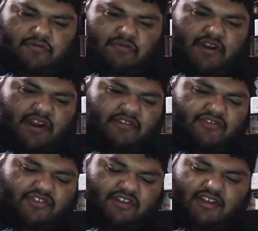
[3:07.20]
what I
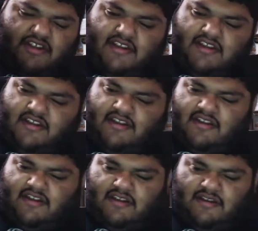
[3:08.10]
usually
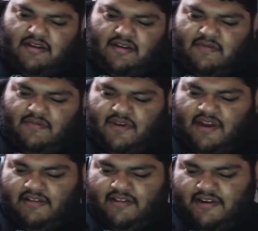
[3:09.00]
put
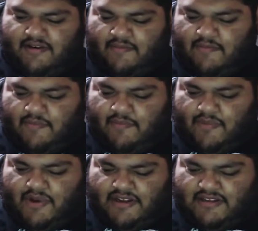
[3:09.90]
out there,
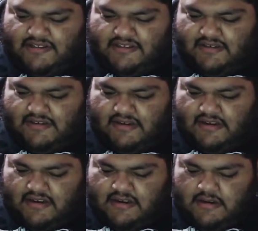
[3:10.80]
but
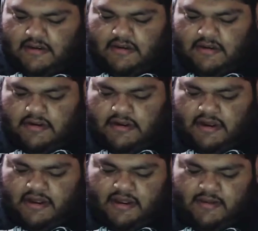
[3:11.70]

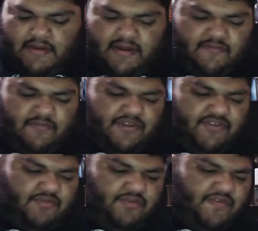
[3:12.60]
I have
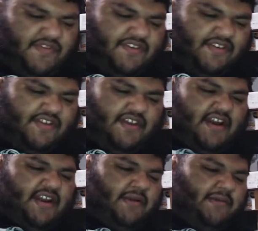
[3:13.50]
mentioned previously that
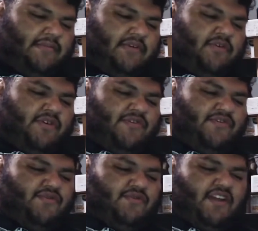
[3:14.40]
I am going
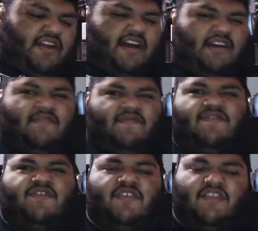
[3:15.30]
to get out of
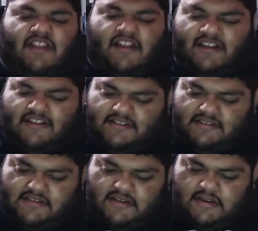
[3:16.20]
certain
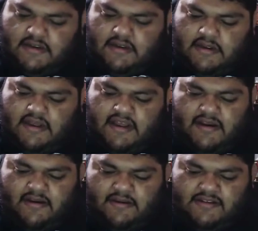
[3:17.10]
lines,
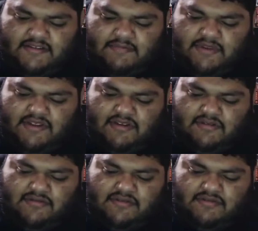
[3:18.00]
and
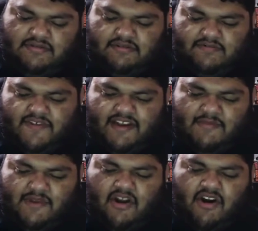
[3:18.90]
symbiotes,
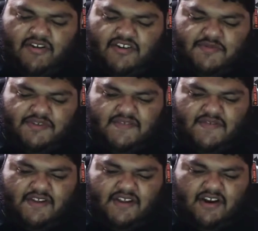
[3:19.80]
Venom and Carnage
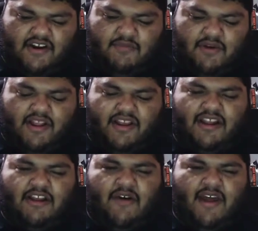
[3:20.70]
specifically, are probably
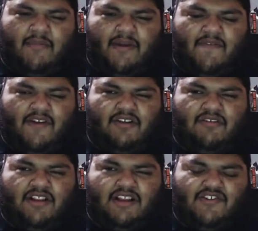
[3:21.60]
going to go out of my Funko
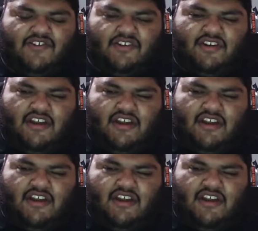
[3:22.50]
collection,